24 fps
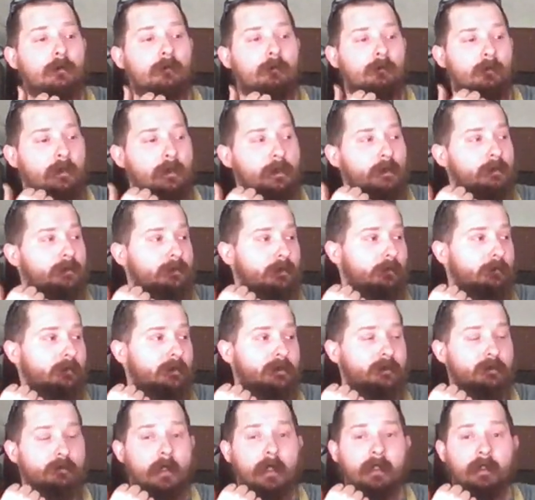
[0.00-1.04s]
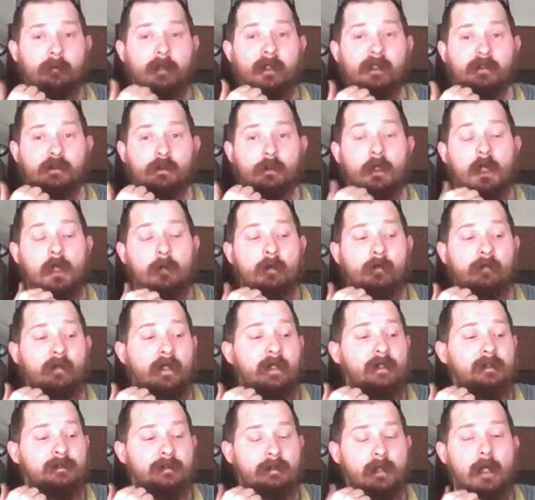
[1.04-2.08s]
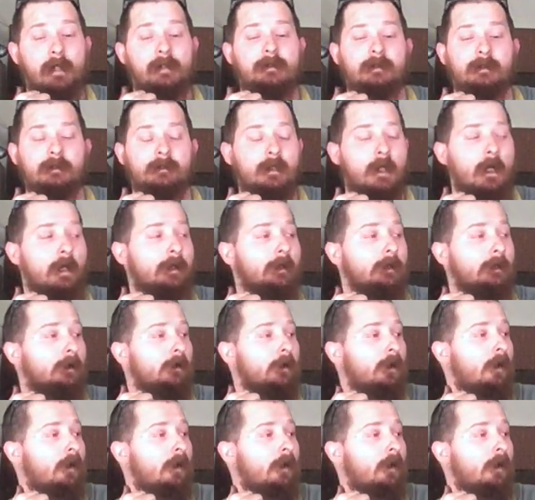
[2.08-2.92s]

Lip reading: because you're just trying to make sure everything's nice and tight.